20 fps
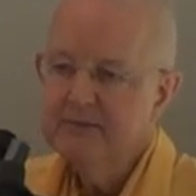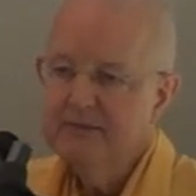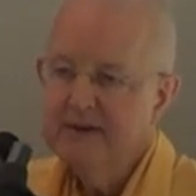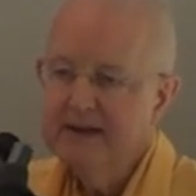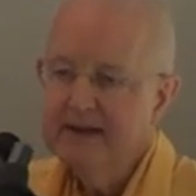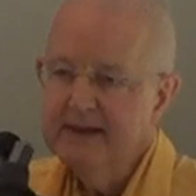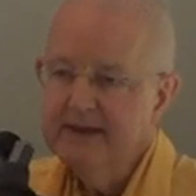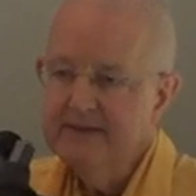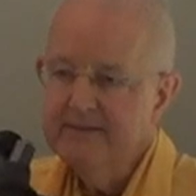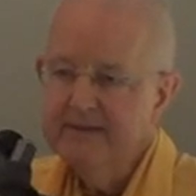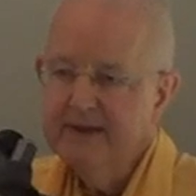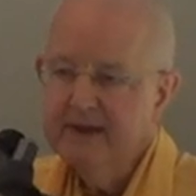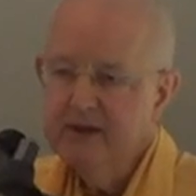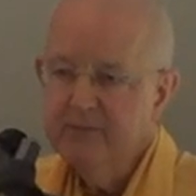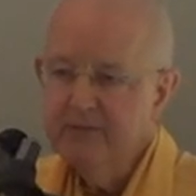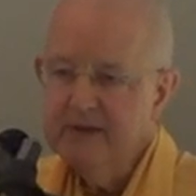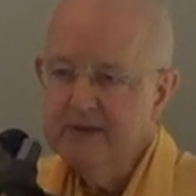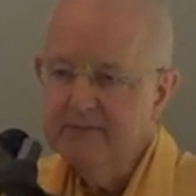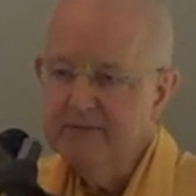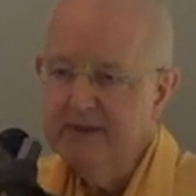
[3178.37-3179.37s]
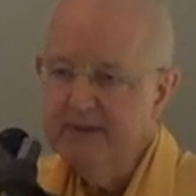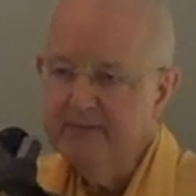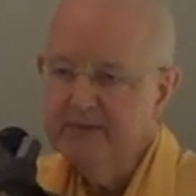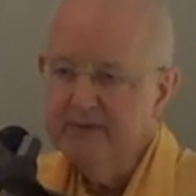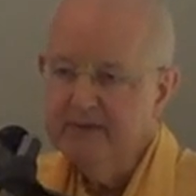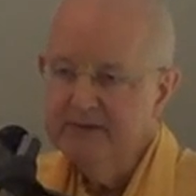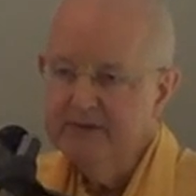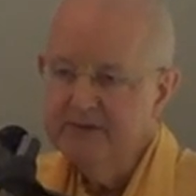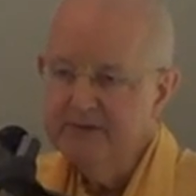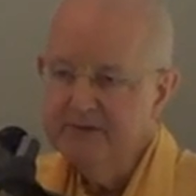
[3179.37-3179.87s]
way of helping
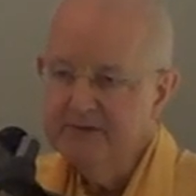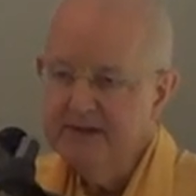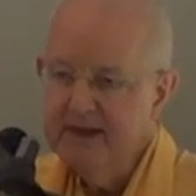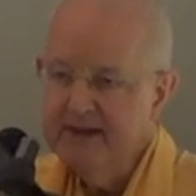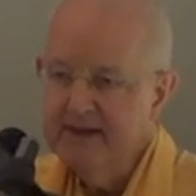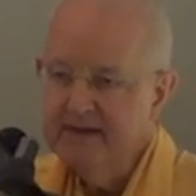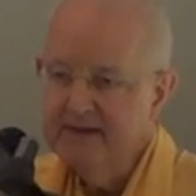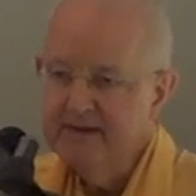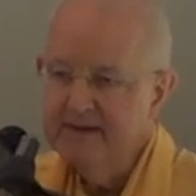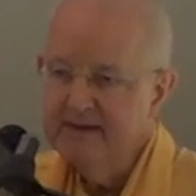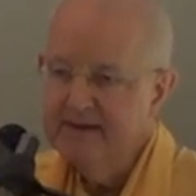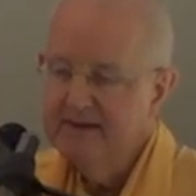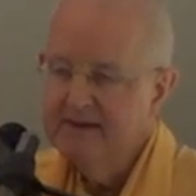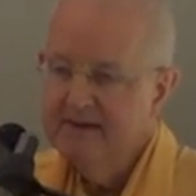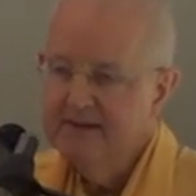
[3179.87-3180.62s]
people understand